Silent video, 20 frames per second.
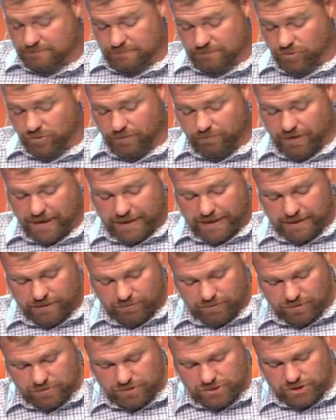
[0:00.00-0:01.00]
One of my
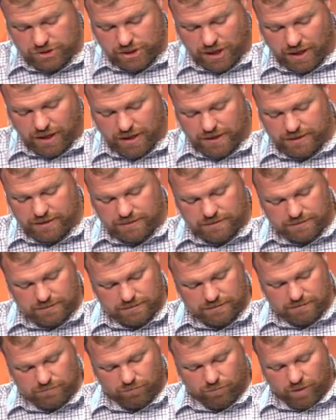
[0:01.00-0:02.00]
heroes, John
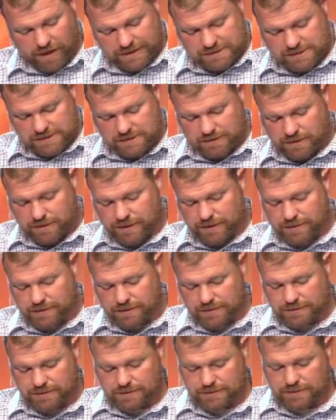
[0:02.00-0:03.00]
Wesley,
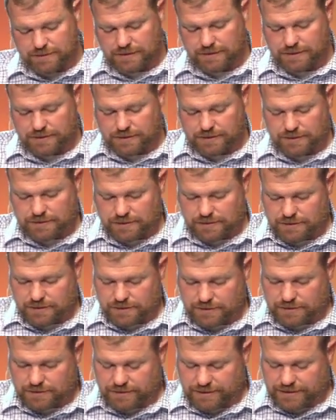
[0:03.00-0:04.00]

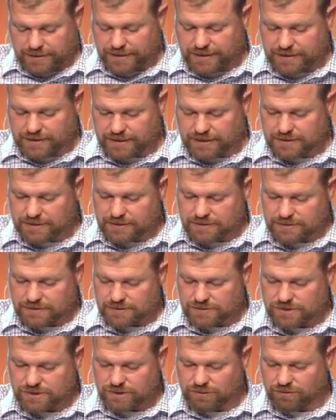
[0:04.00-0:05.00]
the thing that
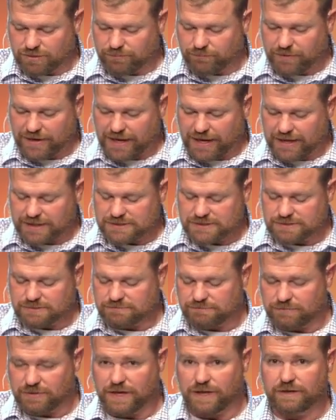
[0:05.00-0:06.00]
so impacts
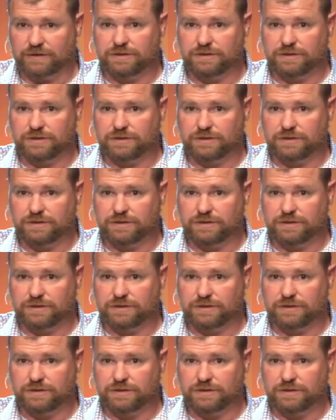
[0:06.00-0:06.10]
my